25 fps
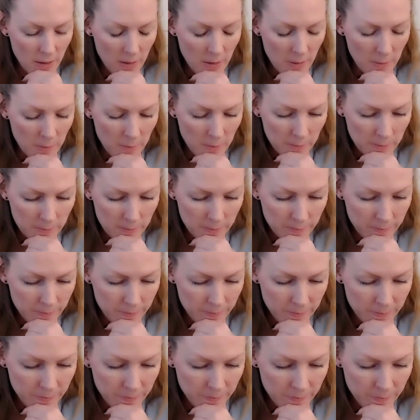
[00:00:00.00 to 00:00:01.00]

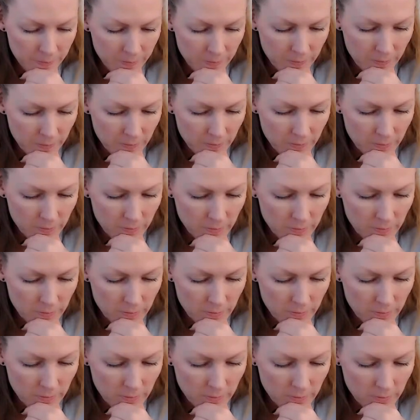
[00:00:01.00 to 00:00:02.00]

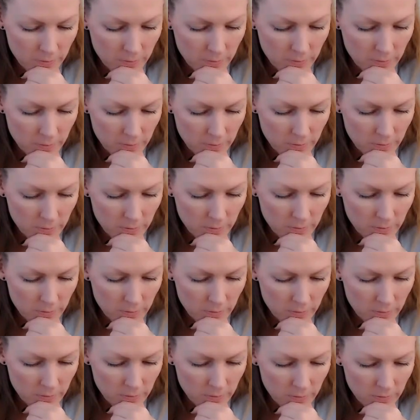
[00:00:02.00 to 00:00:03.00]

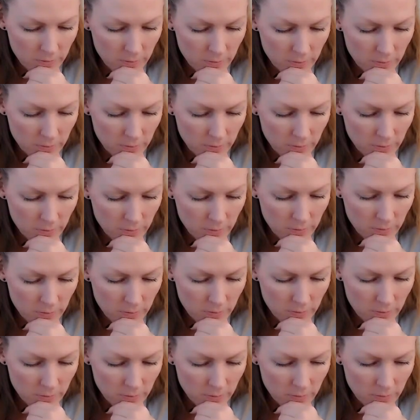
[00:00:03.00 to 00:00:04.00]

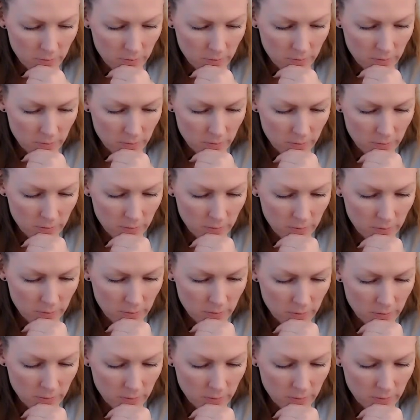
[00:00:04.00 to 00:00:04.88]
(no one is talking)